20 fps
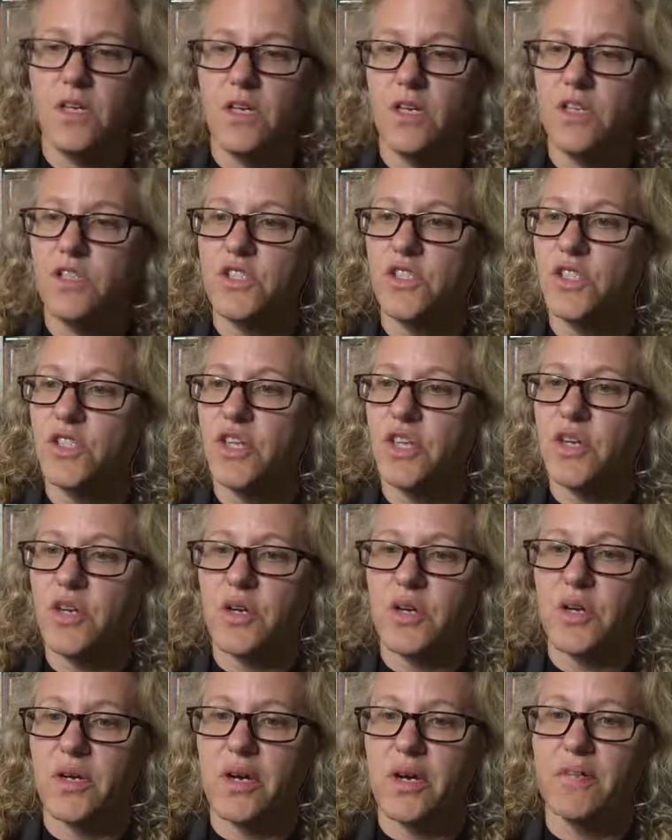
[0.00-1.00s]
So here
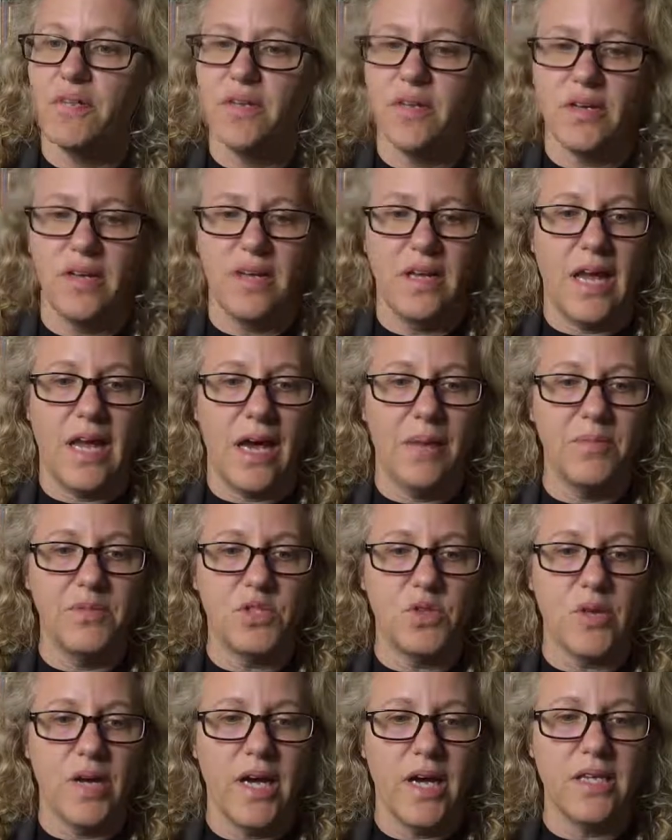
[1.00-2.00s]
you have an
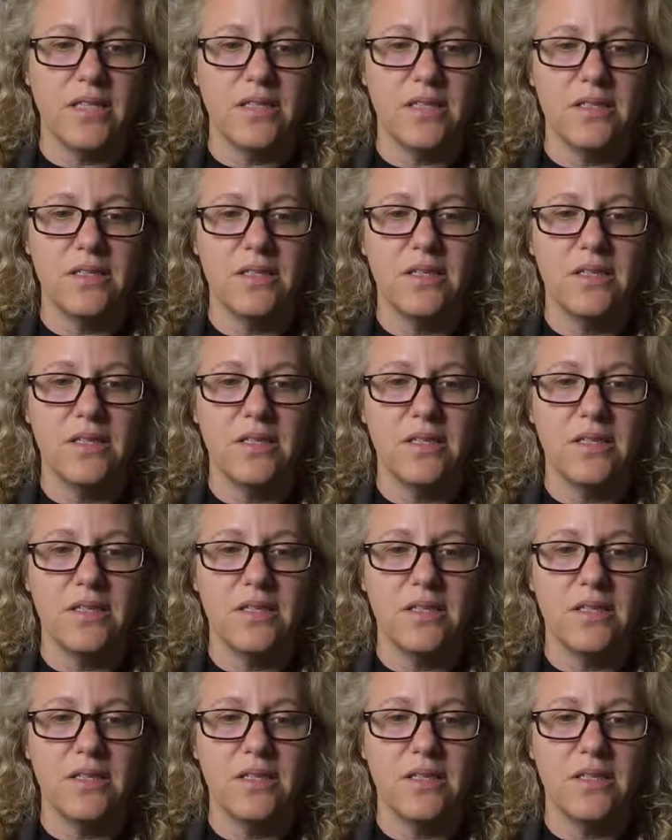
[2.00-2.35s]
abstract.